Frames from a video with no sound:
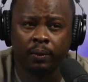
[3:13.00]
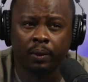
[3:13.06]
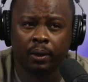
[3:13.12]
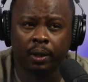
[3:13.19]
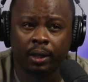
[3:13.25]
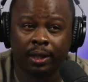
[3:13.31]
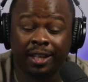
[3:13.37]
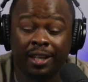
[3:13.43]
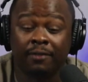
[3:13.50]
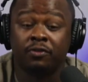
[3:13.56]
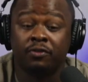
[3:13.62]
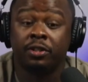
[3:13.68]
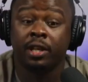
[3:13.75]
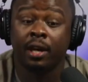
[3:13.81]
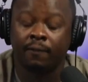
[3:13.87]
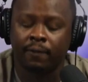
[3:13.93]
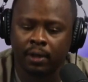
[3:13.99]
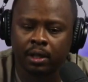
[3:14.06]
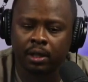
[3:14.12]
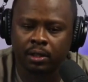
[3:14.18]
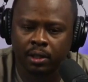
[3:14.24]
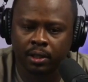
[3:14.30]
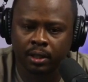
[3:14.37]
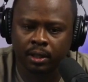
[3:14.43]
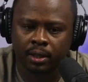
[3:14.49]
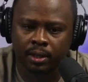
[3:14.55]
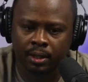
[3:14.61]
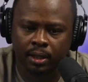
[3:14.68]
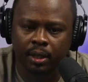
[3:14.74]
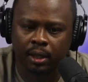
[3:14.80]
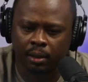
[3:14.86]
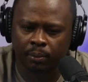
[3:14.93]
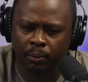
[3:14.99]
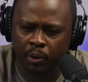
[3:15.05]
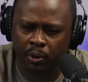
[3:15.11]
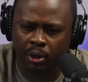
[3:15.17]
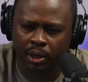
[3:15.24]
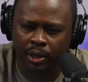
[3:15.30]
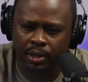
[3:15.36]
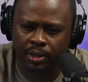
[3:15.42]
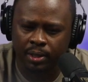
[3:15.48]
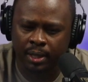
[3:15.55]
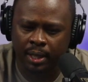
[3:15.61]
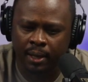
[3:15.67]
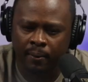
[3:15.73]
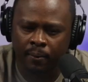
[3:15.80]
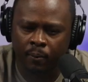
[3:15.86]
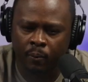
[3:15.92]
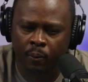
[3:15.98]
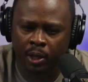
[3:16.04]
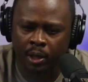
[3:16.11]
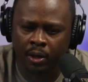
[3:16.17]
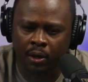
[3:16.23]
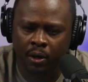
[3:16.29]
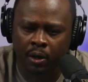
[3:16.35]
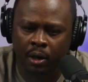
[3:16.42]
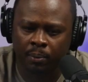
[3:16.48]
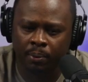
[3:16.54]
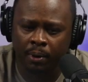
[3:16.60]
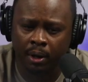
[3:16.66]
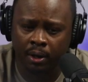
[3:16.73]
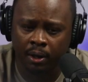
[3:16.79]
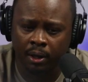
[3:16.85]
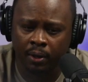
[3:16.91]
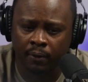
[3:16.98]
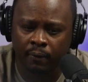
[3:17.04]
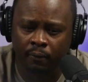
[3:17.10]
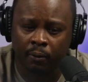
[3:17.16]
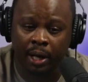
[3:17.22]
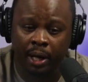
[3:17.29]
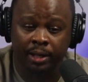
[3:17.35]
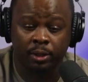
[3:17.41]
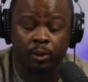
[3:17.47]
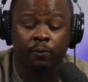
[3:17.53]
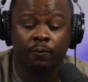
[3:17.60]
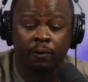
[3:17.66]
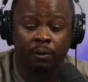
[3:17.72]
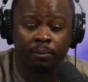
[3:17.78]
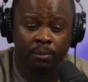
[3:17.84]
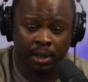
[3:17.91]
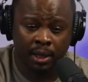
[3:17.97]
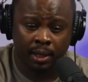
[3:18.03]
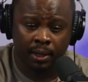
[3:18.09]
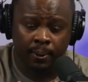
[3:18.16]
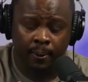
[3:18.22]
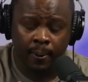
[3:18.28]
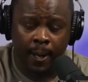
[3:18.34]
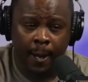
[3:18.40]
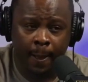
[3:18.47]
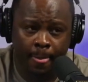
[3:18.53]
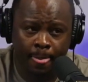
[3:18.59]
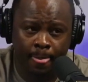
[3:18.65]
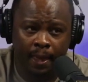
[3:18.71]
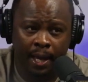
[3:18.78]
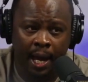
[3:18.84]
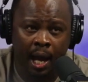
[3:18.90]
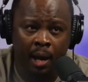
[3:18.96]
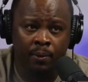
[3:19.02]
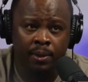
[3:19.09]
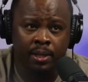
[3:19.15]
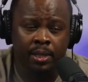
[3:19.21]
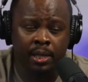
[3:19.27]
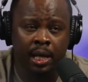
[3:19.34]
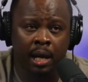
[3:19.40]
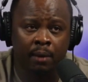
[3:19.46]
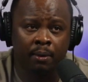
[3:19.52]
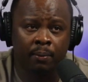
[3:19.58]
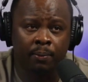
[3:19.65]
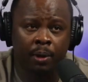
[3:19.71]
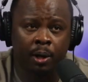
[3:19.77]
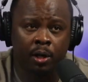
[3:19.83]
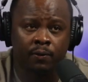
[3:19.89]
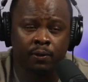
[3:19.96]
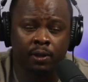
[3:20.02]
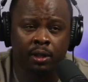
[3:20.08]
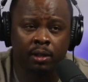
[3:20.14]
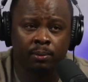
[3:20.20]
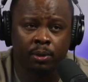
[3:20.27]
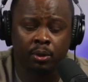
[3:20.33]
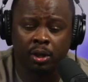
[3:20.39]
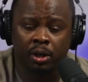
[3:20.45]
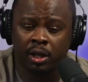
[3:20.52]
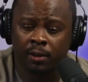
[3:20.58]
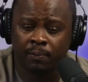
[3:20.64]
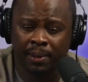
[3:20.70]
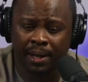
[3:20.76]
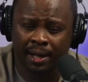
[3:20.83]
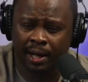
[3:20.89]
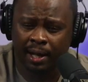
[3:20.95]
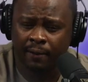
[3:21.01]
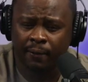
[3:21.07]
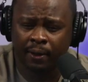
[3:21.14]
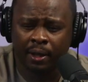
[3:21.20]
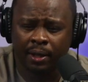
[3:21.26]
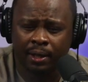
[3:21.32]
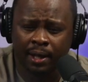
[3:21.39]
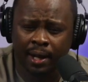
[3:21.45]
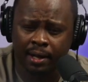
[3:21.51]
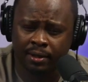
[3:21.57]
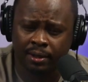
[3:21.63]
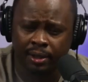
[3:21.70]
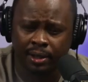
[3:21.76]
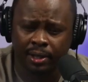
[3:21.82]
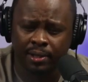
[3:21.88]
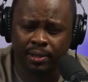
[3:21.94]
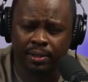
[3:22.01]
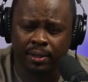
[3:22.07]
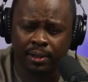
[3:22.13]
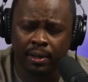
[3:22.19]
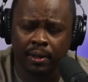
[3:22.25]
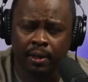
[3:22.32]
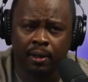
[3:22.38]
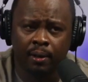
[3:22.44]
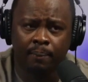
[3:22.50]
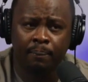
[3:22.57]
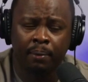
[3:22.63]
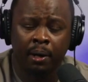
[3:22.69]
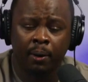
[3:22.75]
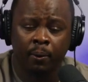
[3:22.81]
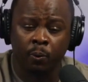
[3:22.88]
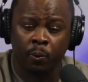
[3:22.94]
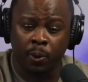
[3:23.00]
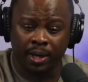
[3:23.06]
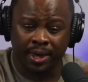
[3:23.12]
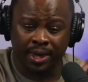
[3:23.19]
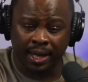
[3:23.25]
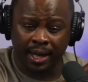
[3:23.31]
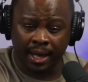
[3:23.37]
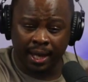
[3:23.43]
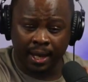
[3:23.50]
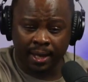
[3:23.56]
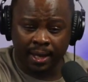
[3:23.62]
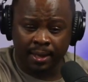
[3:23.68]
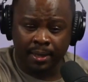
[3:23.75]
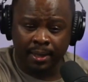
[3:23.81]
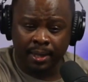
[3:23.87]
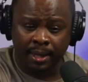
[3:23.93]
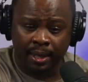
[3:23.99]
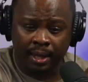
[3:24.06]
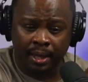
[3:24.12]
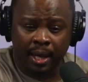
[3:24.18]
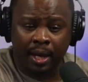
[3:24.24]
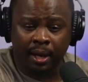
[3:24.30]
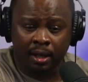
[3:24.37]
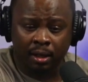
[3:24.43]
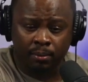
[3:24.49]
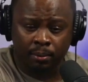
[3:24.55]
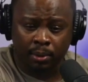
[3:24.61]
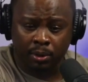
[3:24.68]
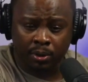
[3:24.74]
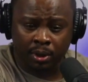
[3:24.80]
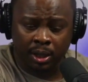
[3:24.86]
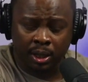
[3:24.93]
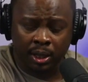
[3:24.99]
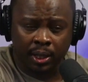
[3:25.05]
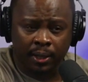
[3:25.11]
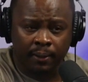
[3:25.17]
gives definition to the communities that we are a part of, right? So for me, I would say I'm a part of a community of Pan African nationalists, but within that community,